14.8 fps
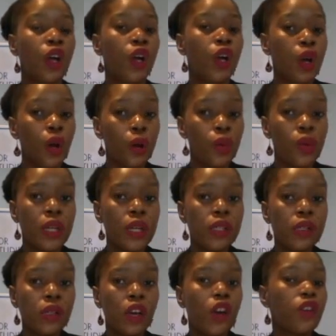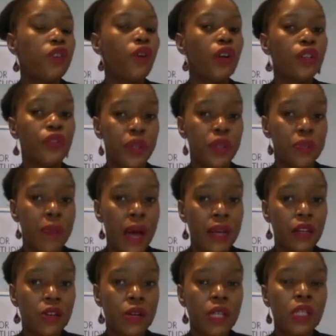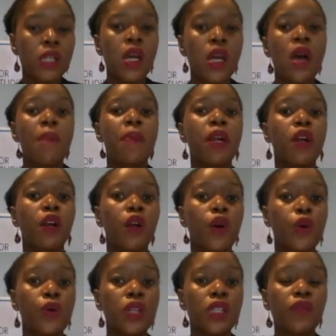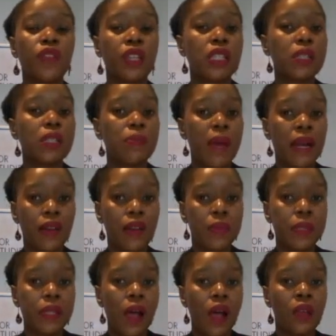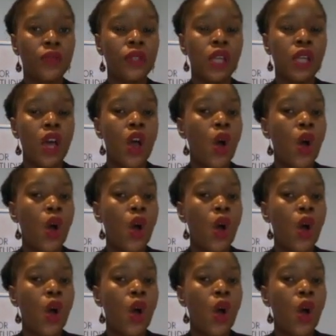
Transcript: Low risk, not for the migrant, but low risk for the smuggler themselves.